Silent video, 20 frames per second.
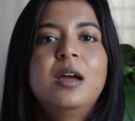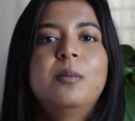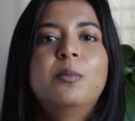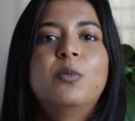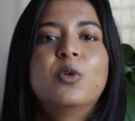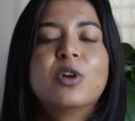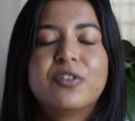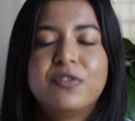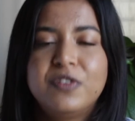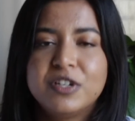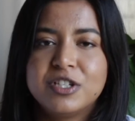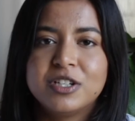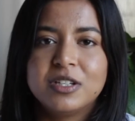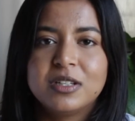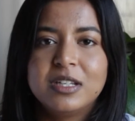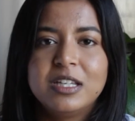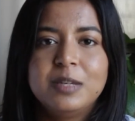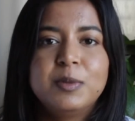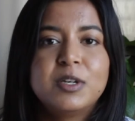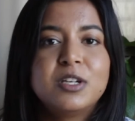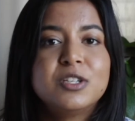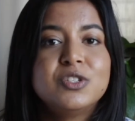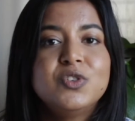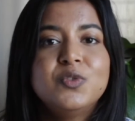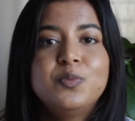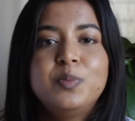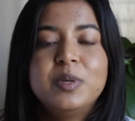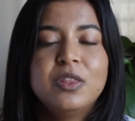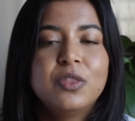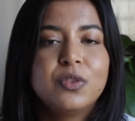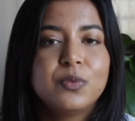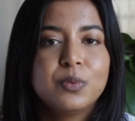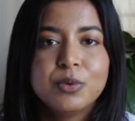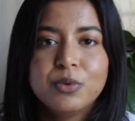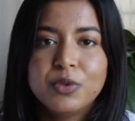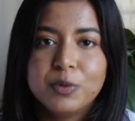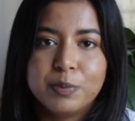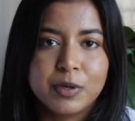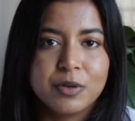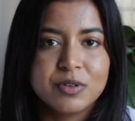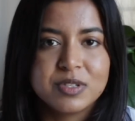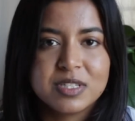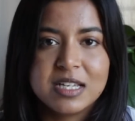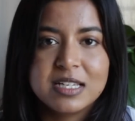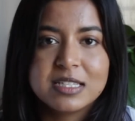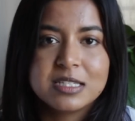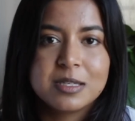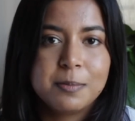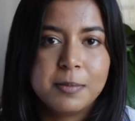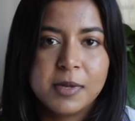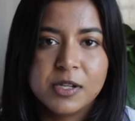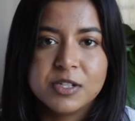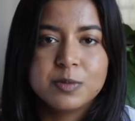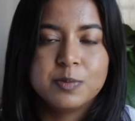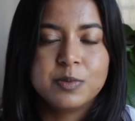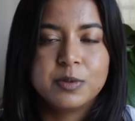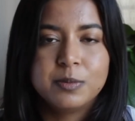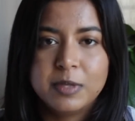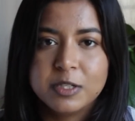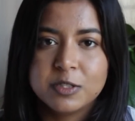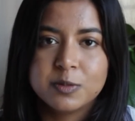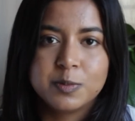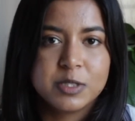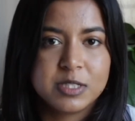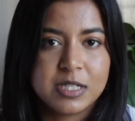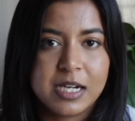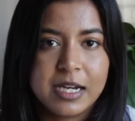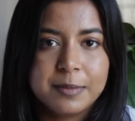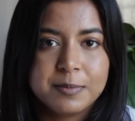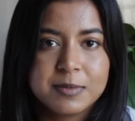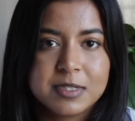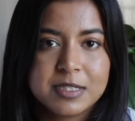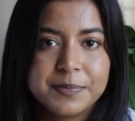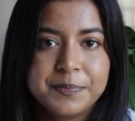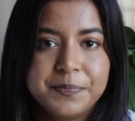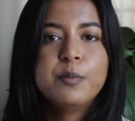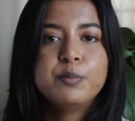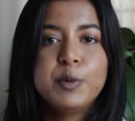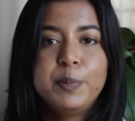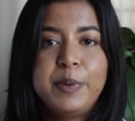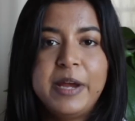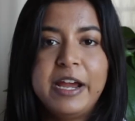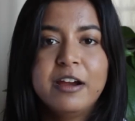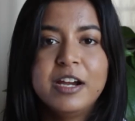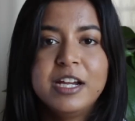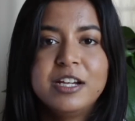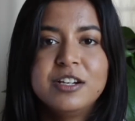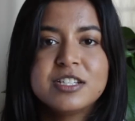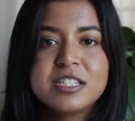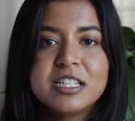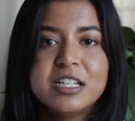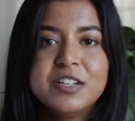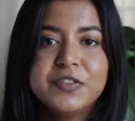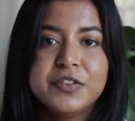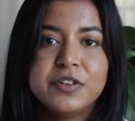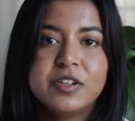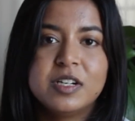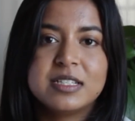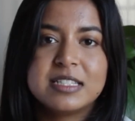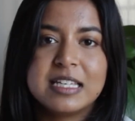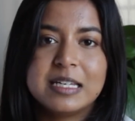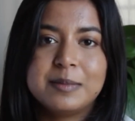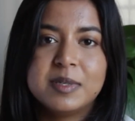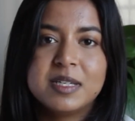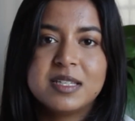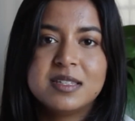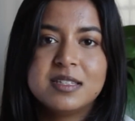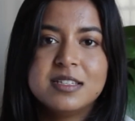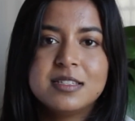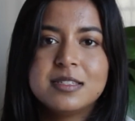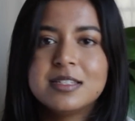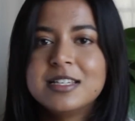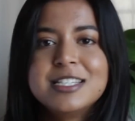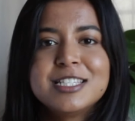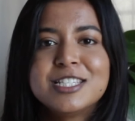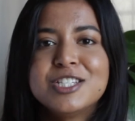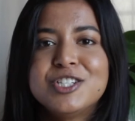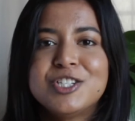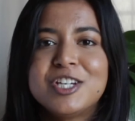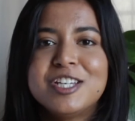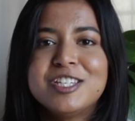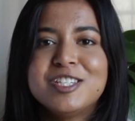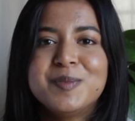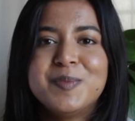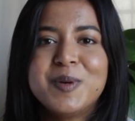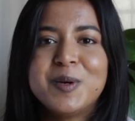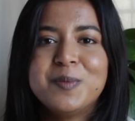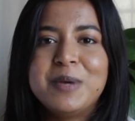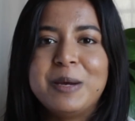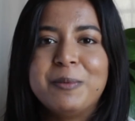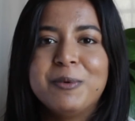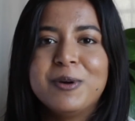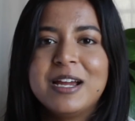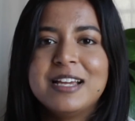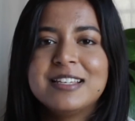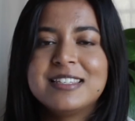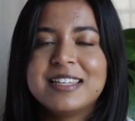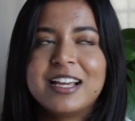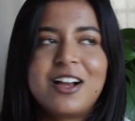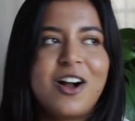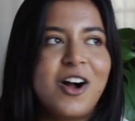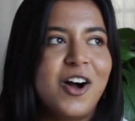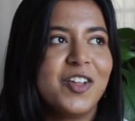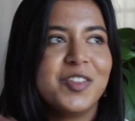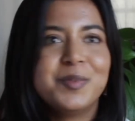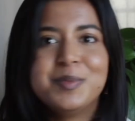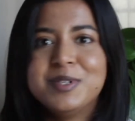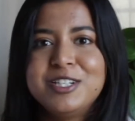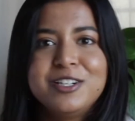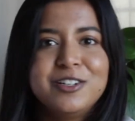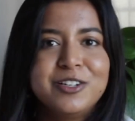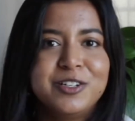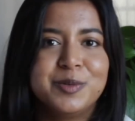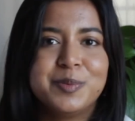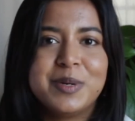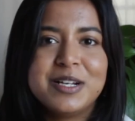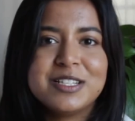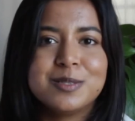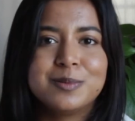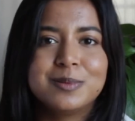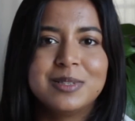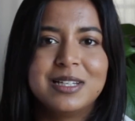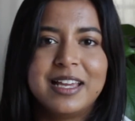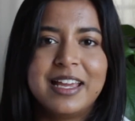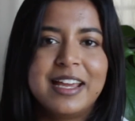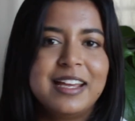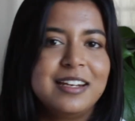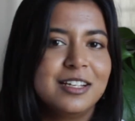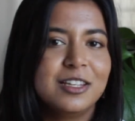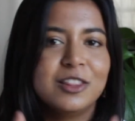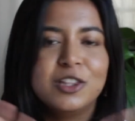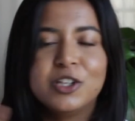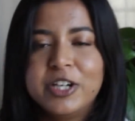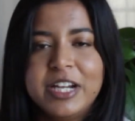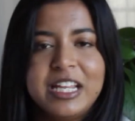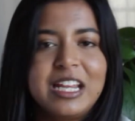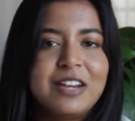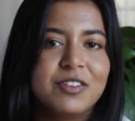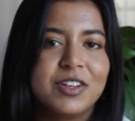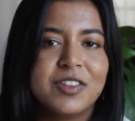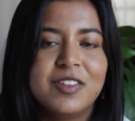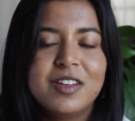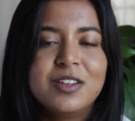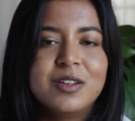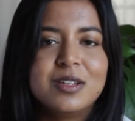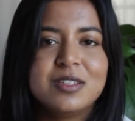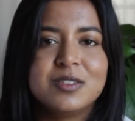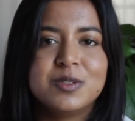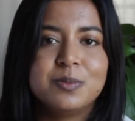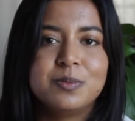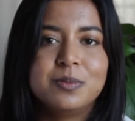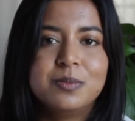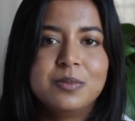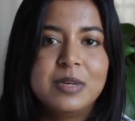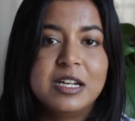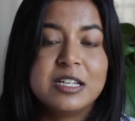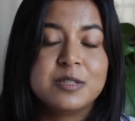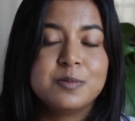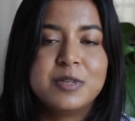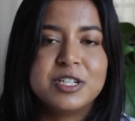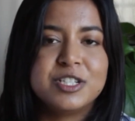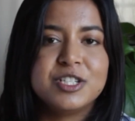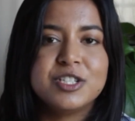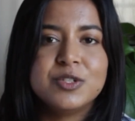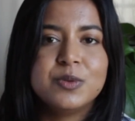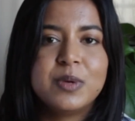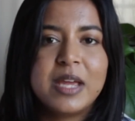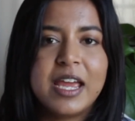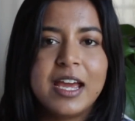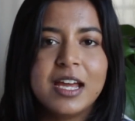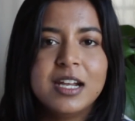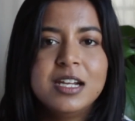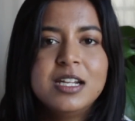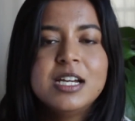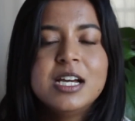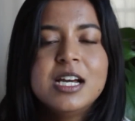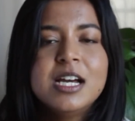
more efficiently because you've been through the process multiple times. Preparing yourself for an exam like this isn't just about memorizing all the material you possibly can and learning everything as much as you can,